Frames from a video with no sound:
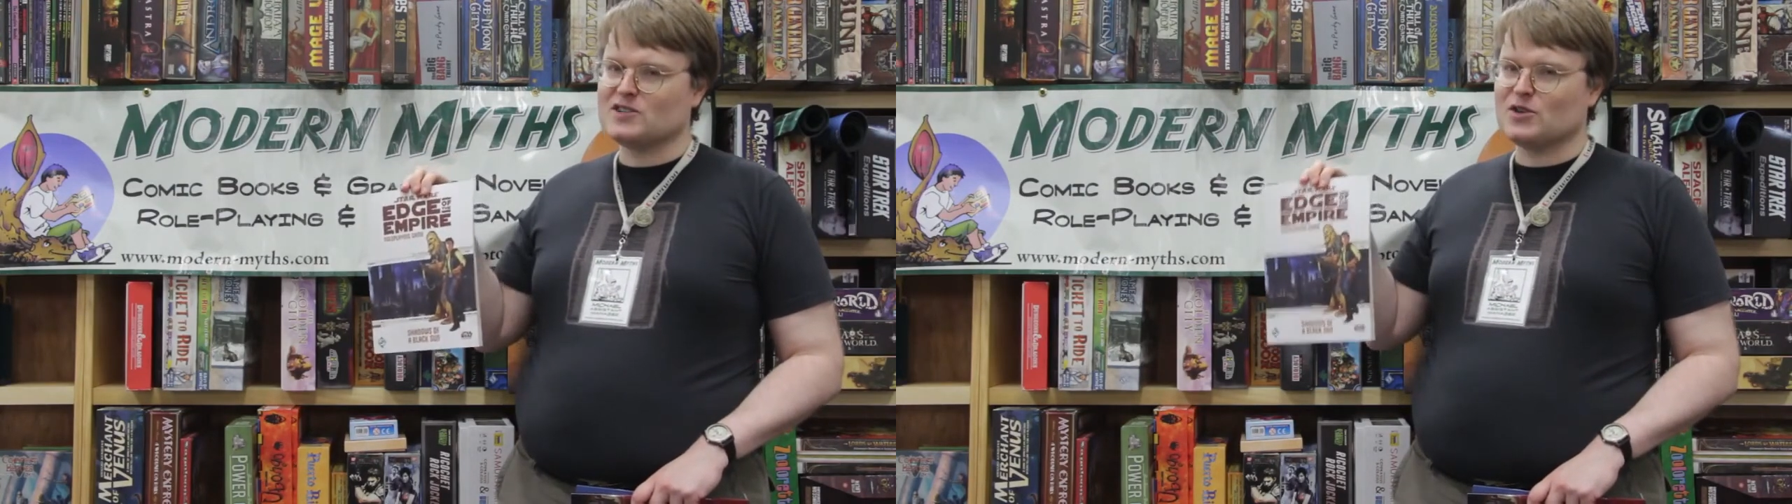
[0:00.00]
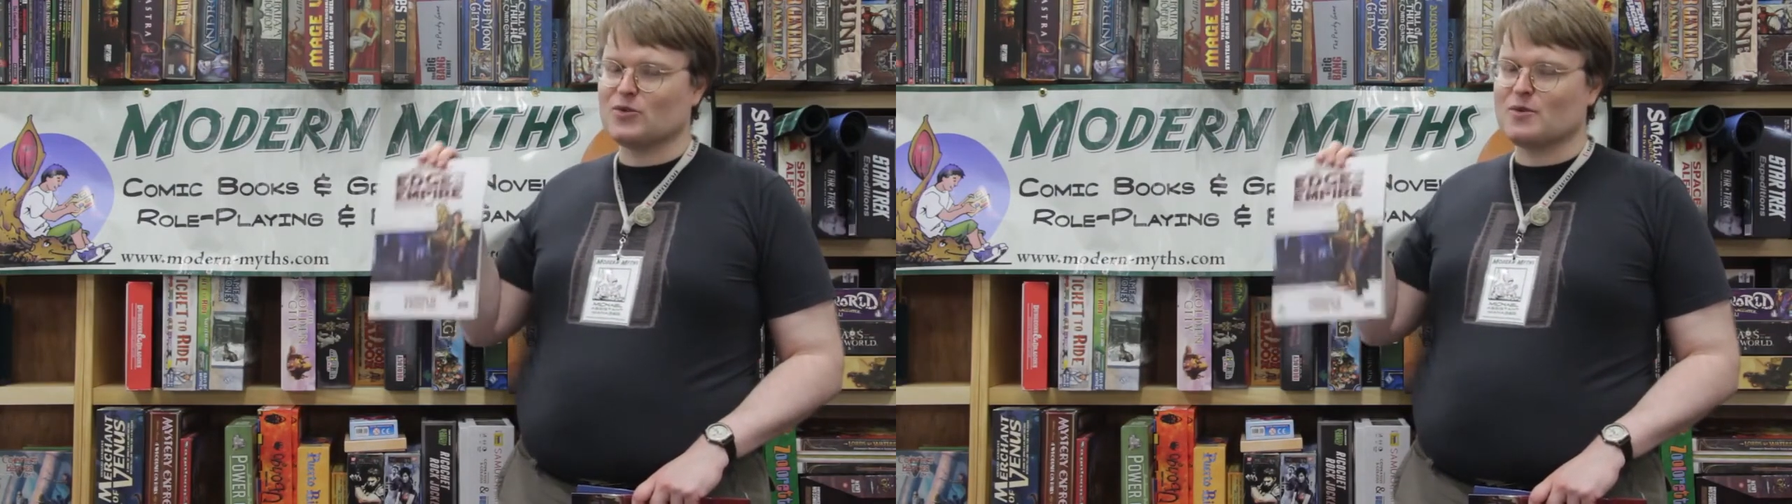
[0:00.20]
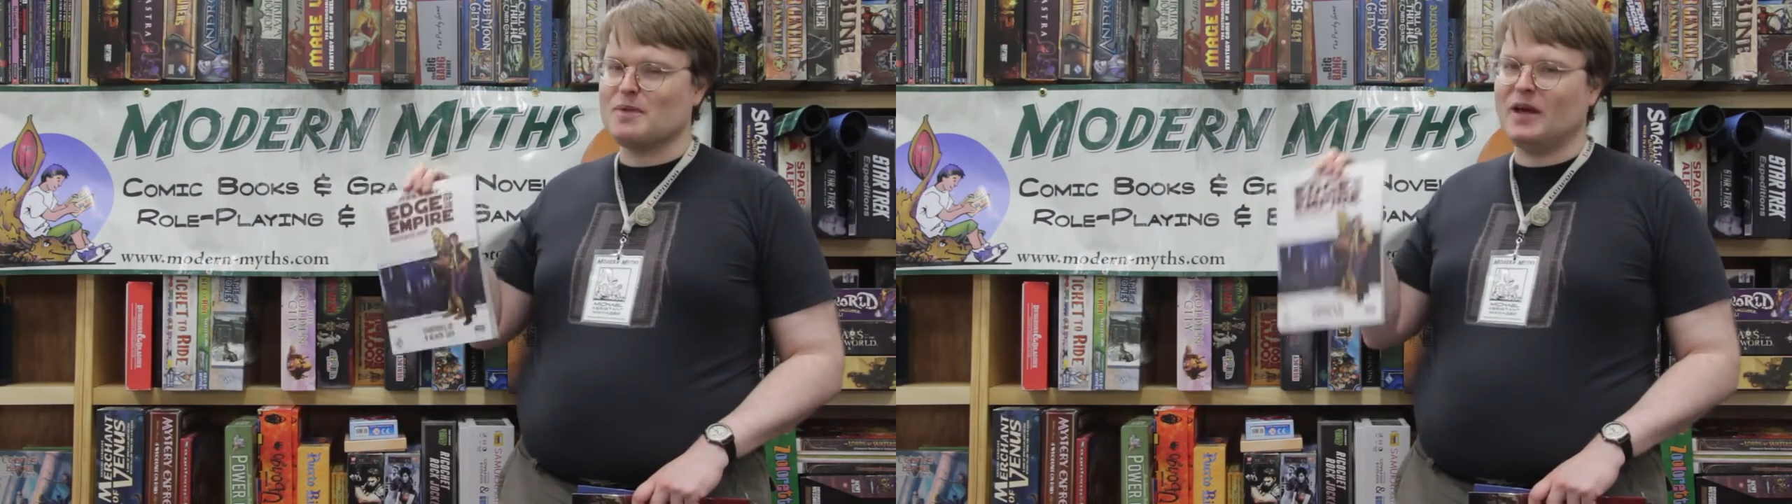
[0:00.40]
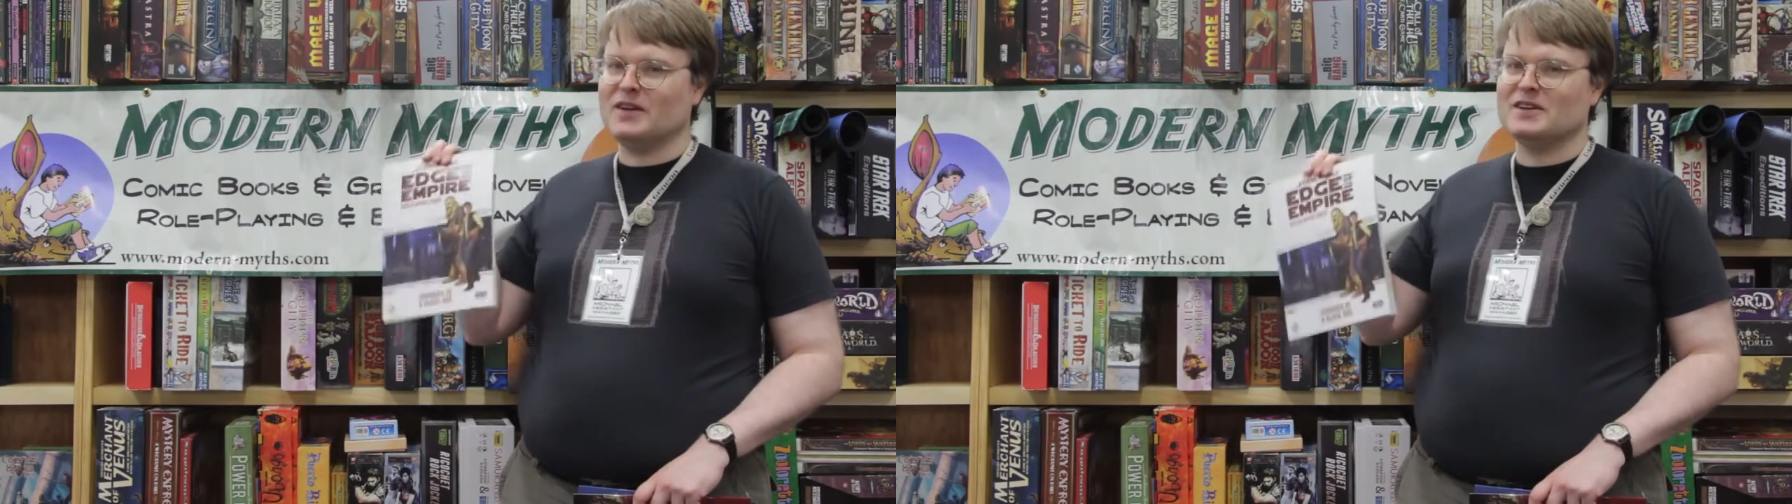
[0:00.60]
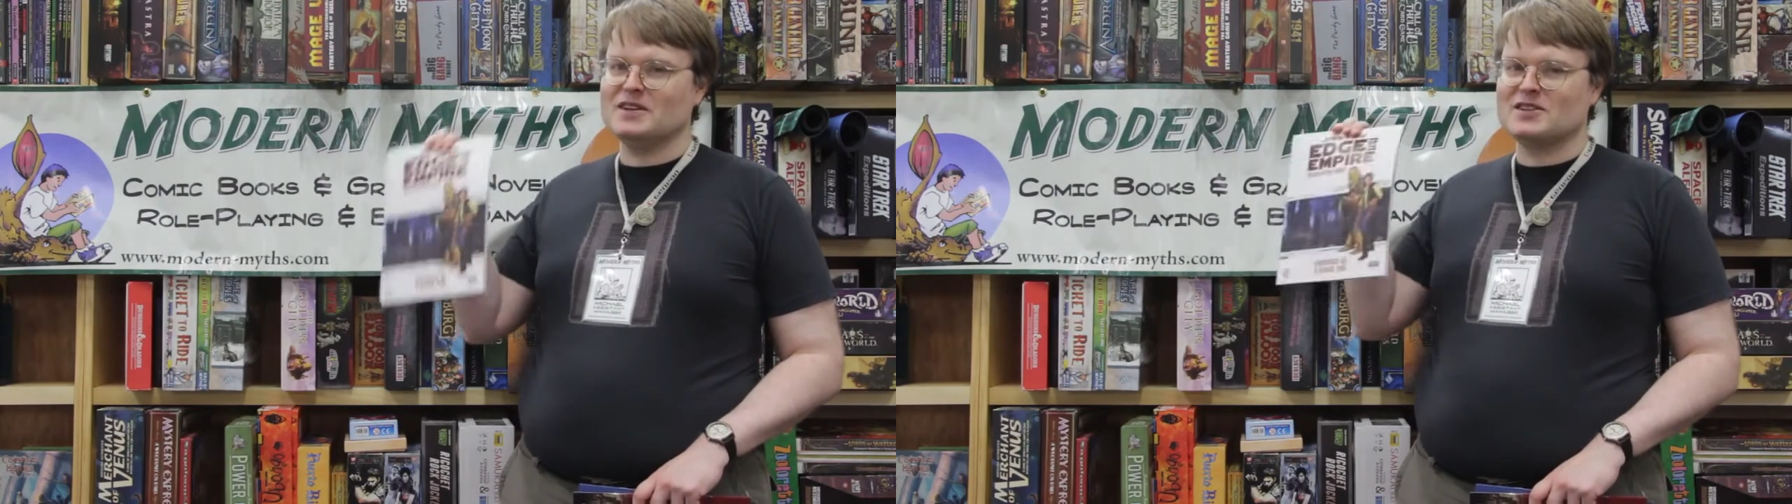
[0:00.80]
the
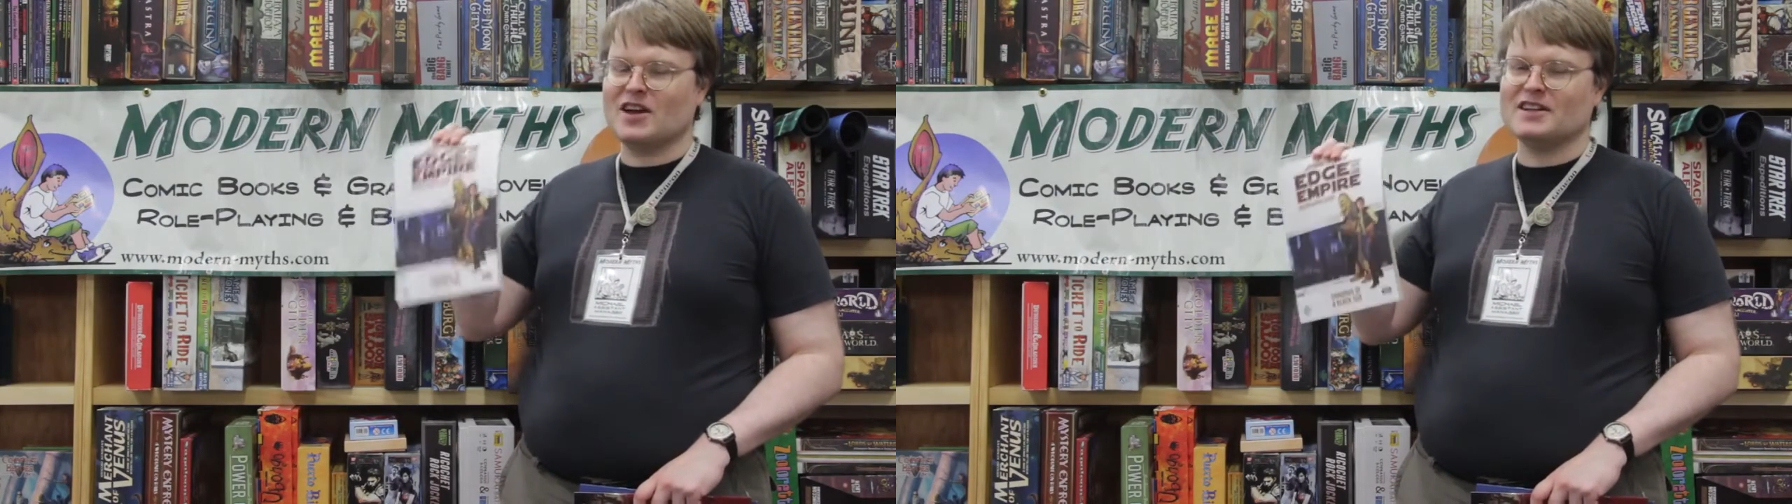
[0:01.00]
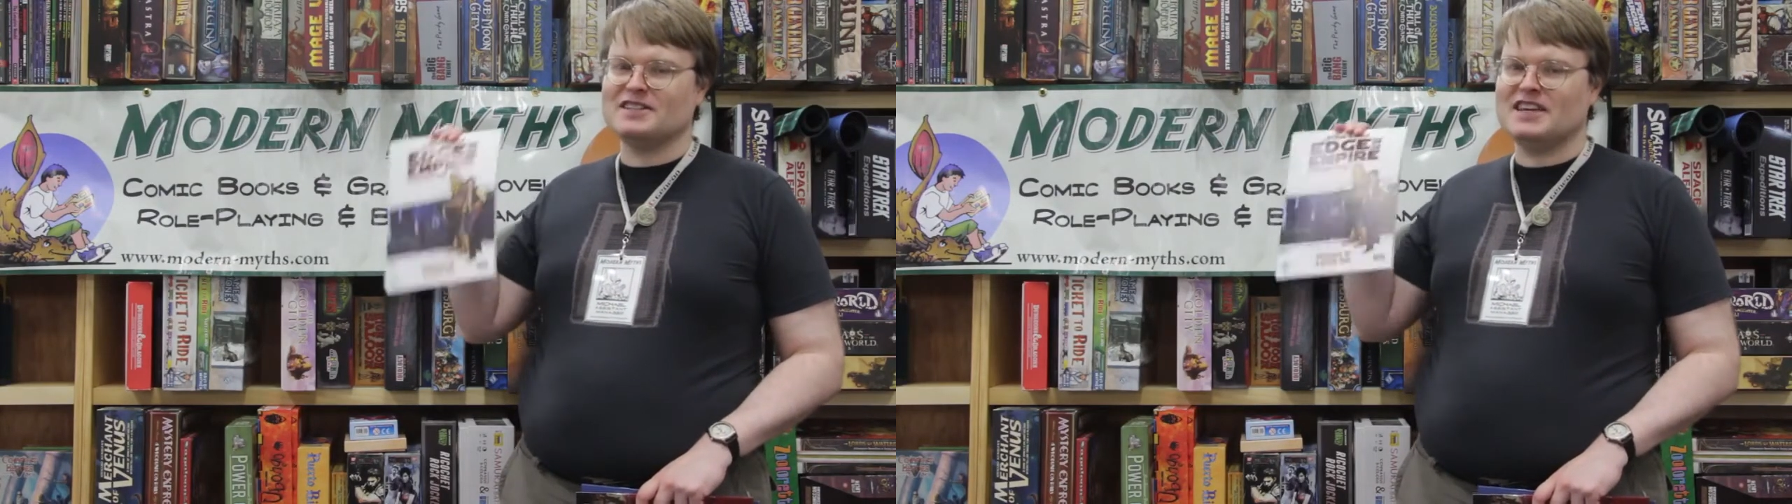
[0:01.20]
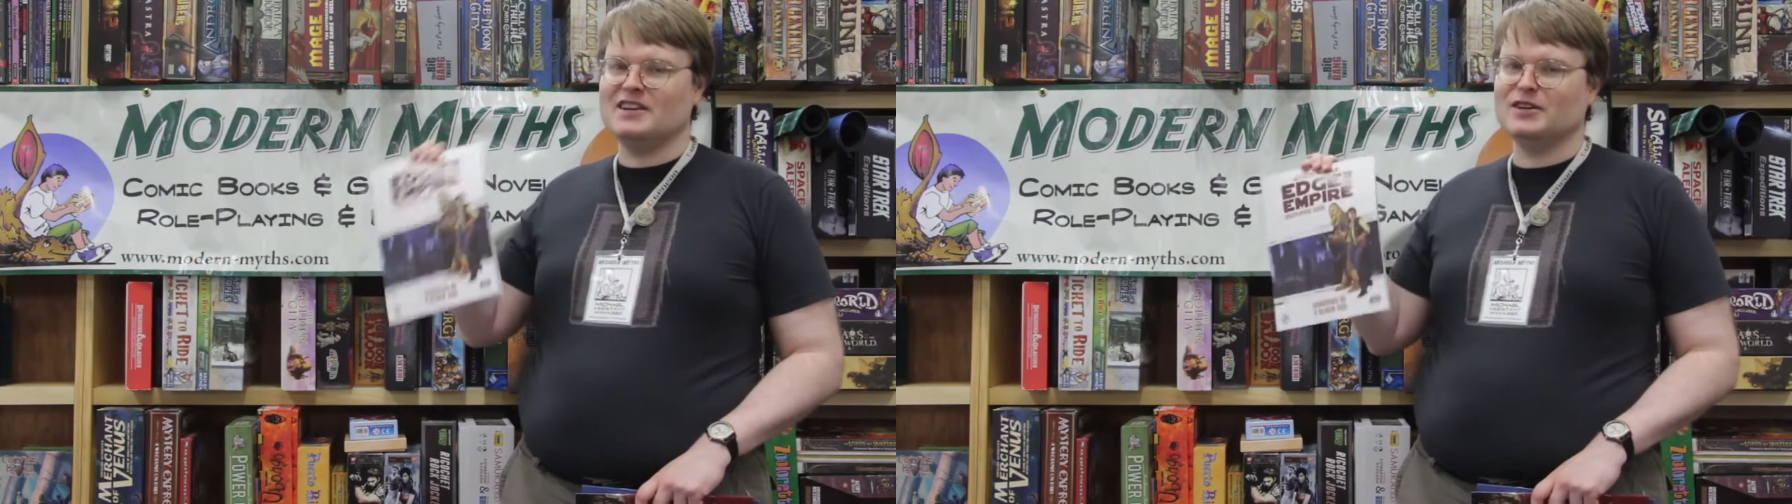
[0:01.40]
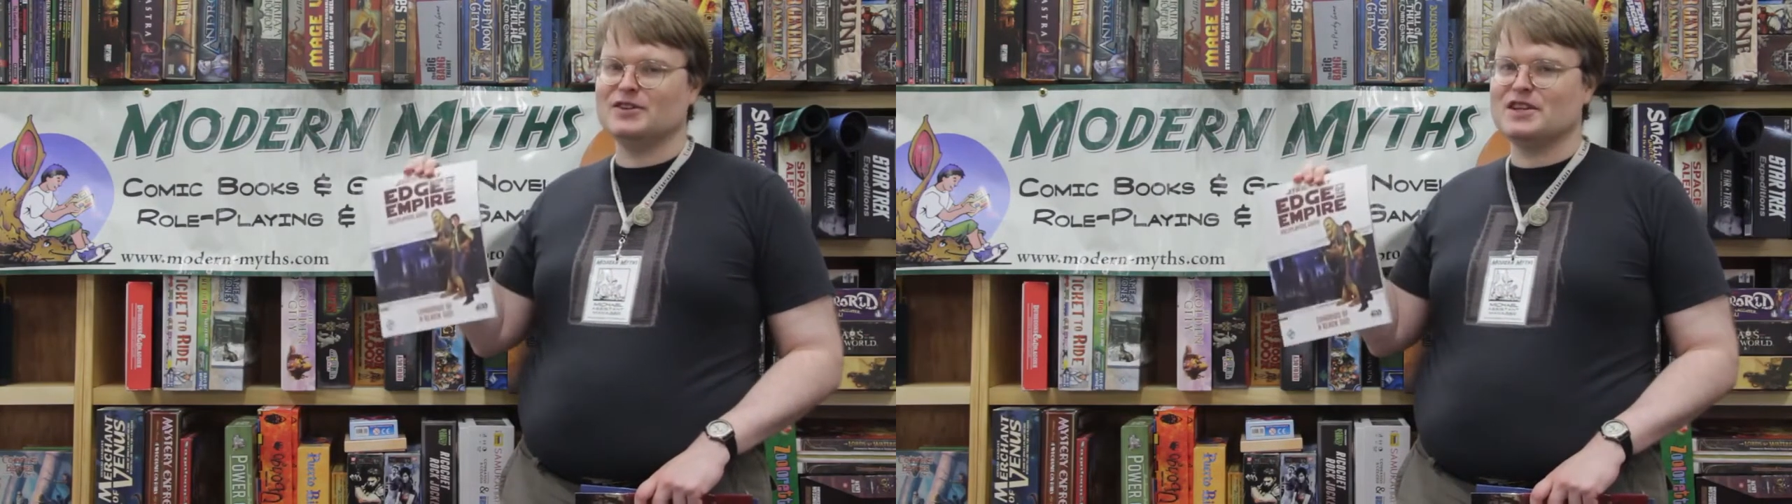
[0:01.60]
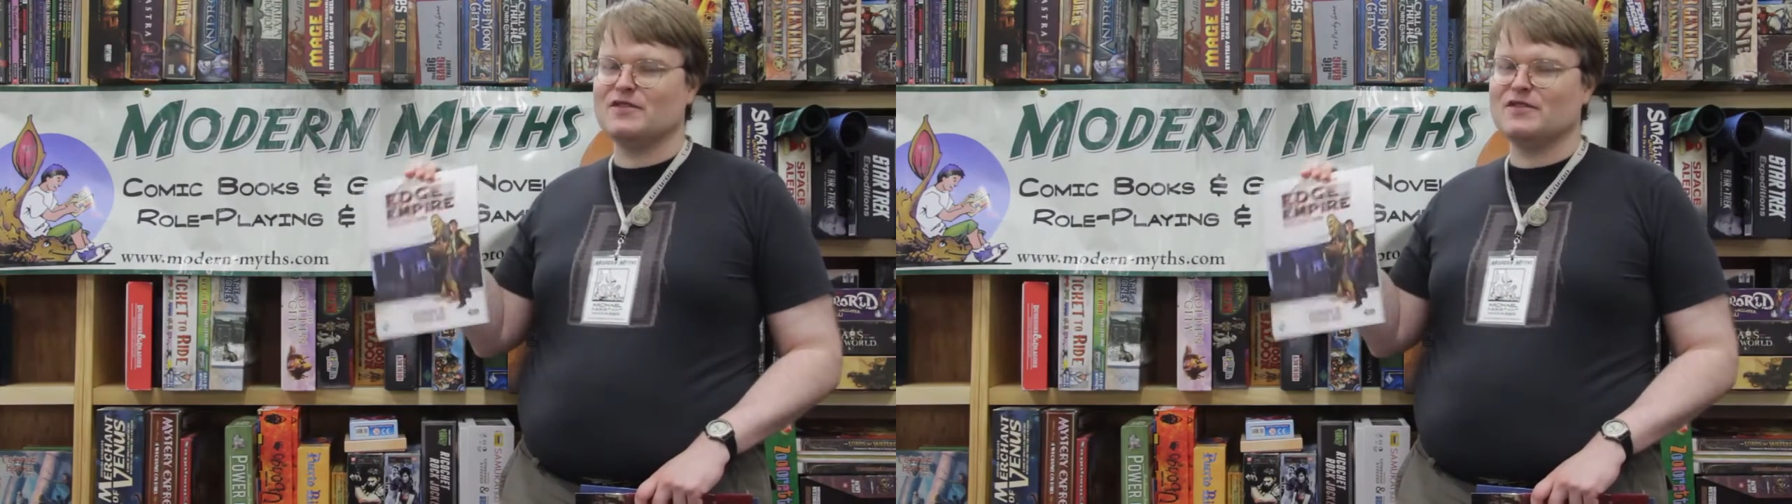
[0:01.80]
rebellion is on its heels,